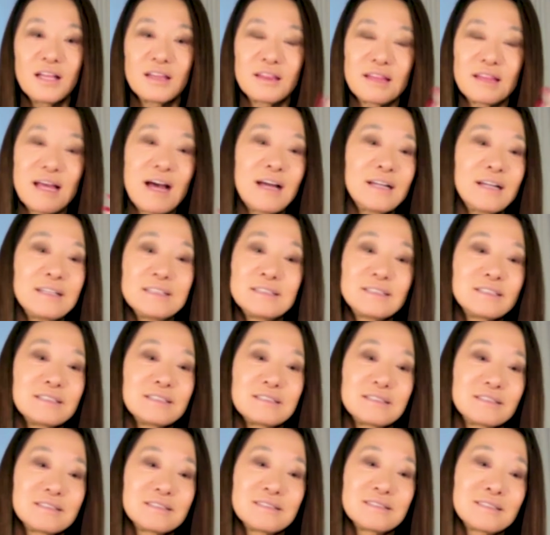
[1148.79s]

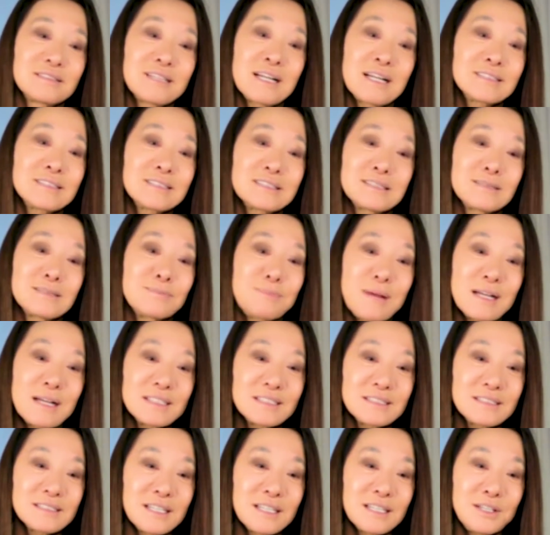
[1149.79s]
that's the
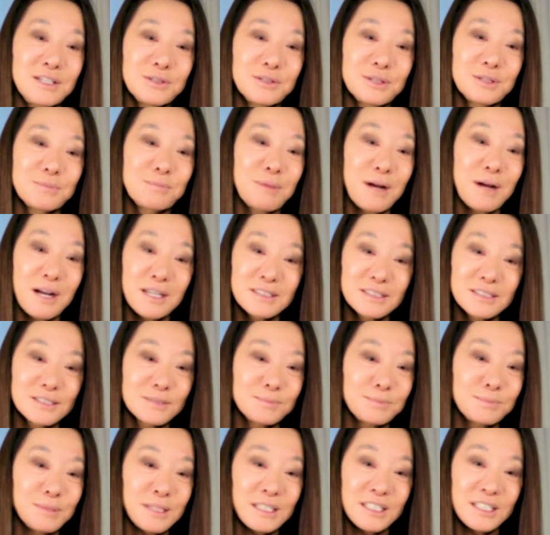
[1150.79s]
best thing you can
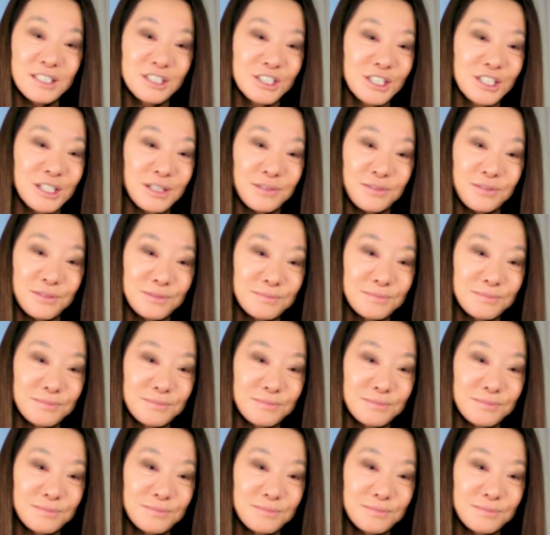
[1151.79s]
possibly achieve.